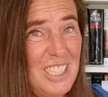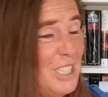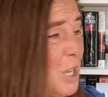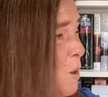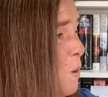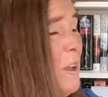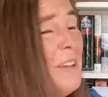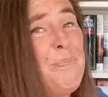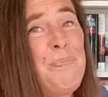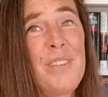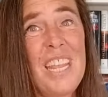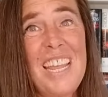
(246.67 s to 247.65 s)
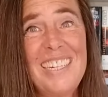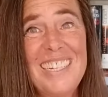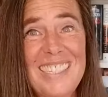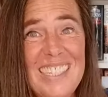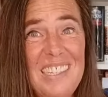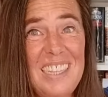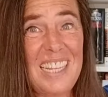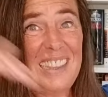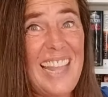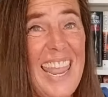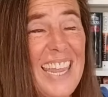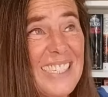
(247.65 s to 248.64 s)
So Nacilla
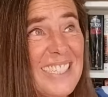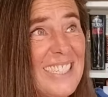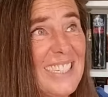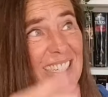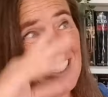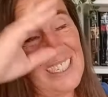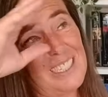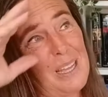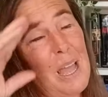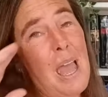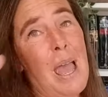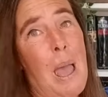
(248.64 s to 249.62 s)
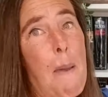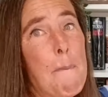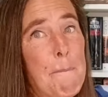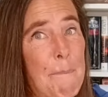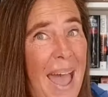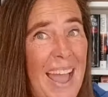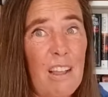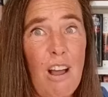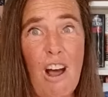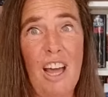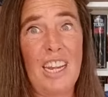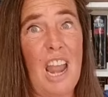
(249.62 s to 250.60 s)
landed
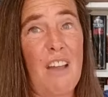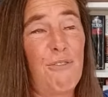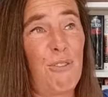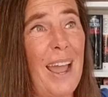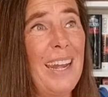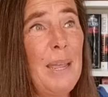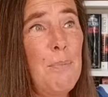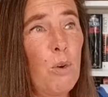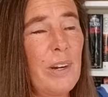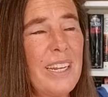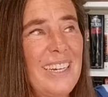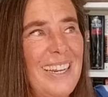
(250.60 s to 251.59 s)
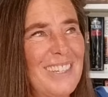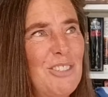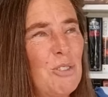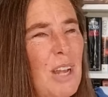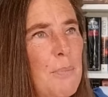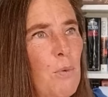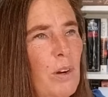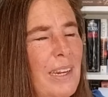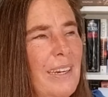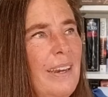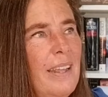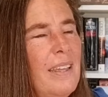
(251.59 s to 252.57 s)
back on Friday morning, yesterday
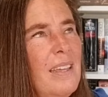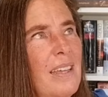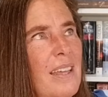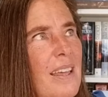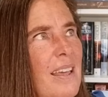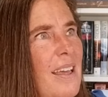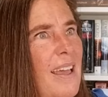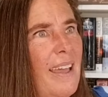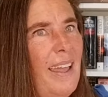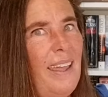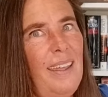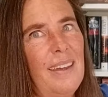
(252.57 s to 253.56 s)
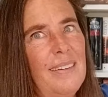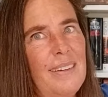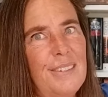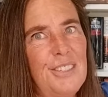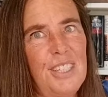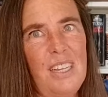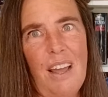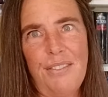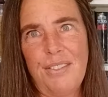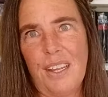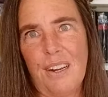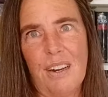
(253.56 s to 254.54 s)
morning, and she
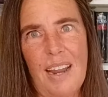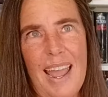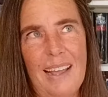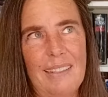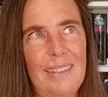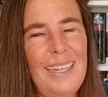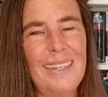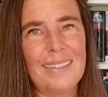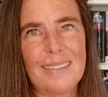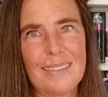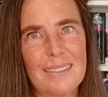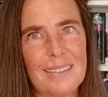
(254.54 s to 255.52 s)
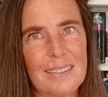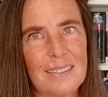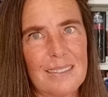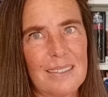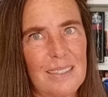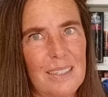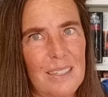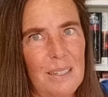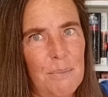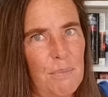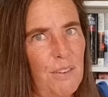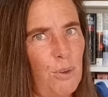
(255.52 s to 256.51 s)
got there at least
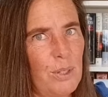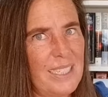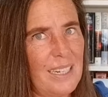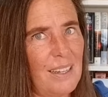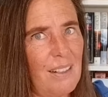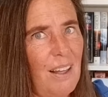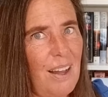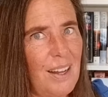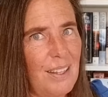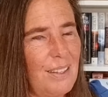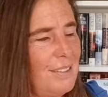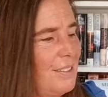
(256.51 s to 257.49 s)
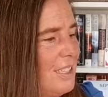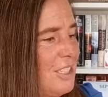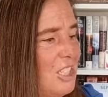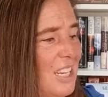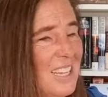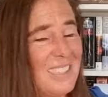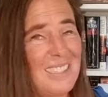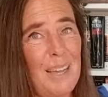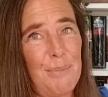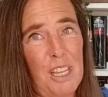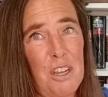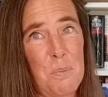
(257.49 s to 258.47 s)
before 10 o'clock, because she has
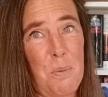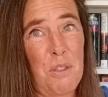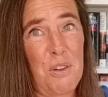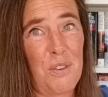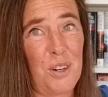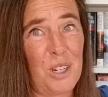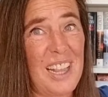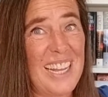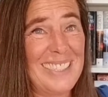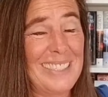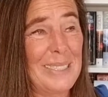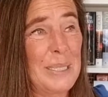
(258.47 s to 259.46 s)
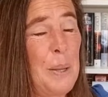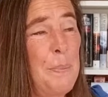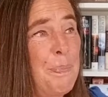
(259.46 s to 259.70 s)
time to go to both of her classes.